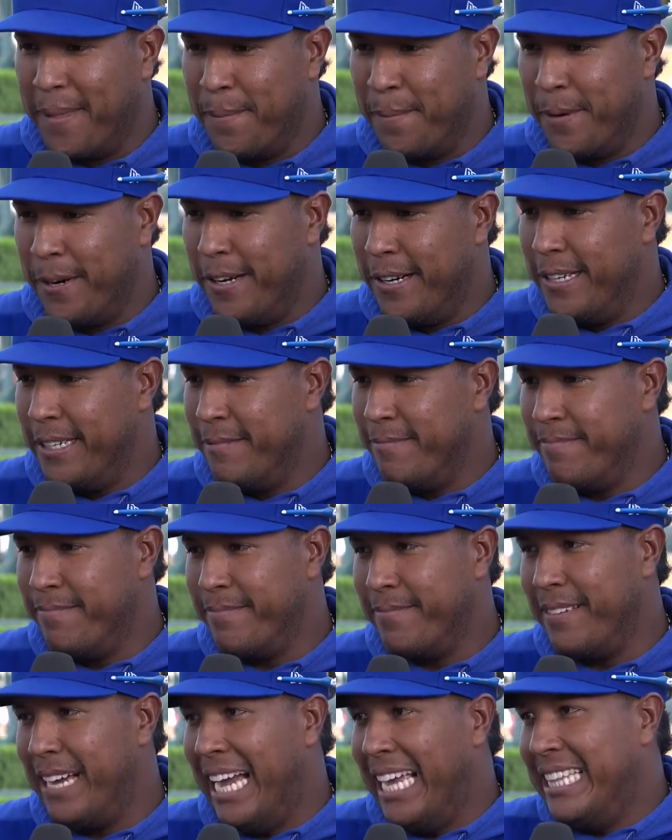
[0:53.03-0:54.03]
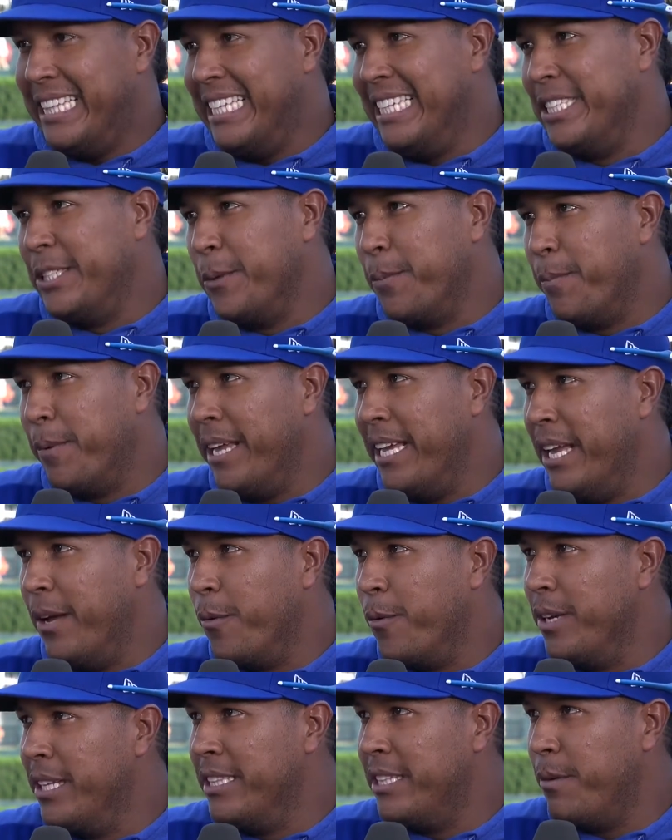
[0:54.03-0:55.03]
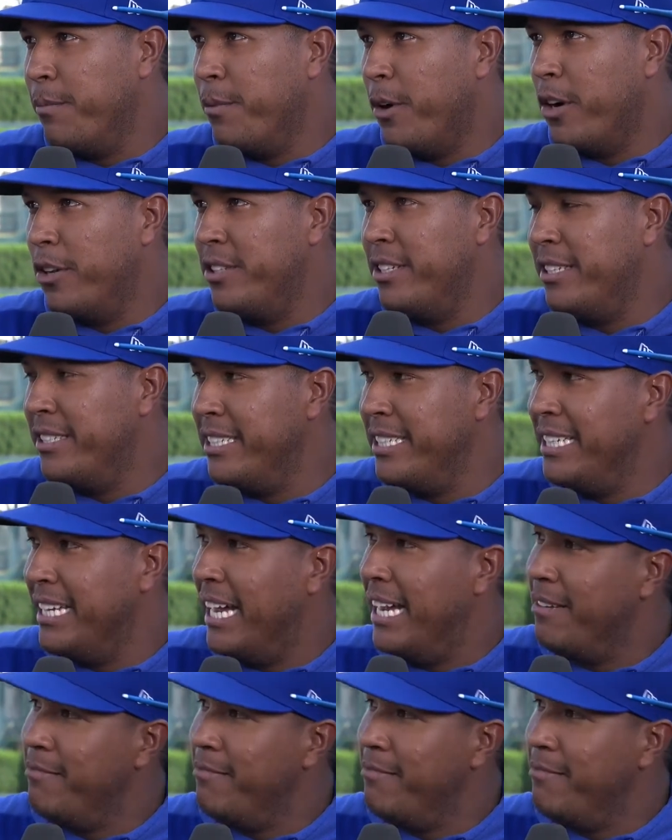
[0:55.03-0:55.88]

But I think to play in winter ball this year,